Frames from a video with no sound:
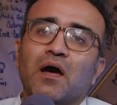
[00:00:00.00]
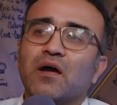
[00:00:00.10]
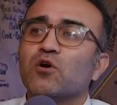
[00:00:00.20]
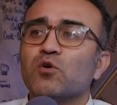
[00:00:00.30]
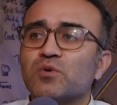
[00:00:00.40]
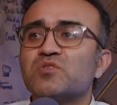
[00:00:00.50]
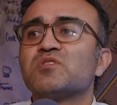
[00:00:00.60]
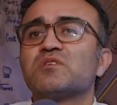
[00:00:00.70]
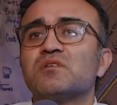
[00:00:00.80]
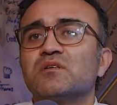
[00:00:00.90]

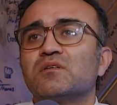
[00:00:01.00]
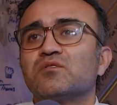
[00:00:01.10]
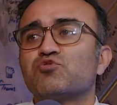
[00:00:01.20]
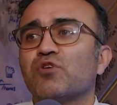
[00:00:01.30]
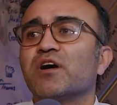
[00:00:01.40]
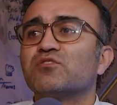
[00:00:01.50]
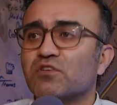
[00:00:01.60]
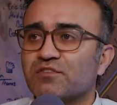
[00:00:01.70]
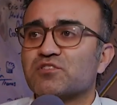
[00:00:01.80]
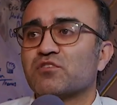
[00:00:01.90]
always try to
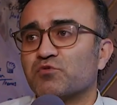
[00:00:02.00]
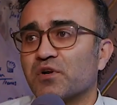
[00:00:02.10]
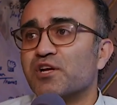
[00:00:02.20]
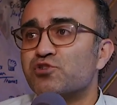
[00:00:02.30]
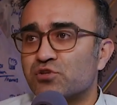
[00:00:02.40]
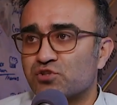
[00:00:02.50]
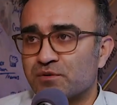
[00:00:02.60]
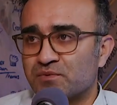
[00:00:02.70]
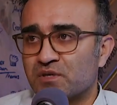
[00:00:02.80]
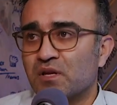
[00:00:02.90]
invest in
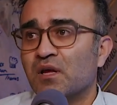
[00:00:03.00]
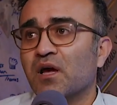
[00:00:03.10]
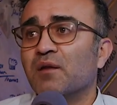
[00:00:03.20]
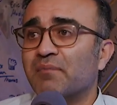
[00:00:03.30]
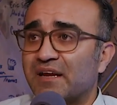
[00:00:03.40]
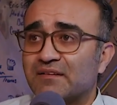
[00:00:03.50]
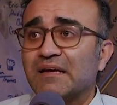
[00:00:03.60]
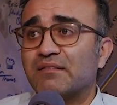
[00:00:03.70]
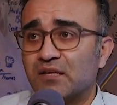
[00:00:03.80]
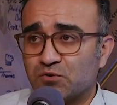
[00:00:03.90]
relationships and make
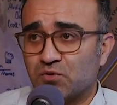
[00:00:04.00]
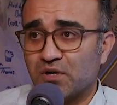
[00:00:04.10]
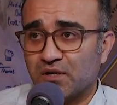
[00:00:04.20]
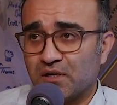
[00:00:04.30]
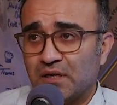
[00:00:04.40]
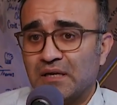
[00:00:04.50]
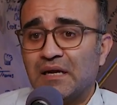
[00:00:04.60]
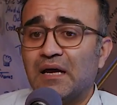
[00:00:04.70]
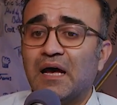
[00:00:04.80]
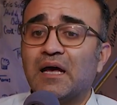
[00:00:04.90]
that network.
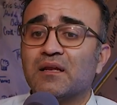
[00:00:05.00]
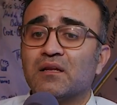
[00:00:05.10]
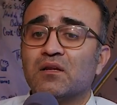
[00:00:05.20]
And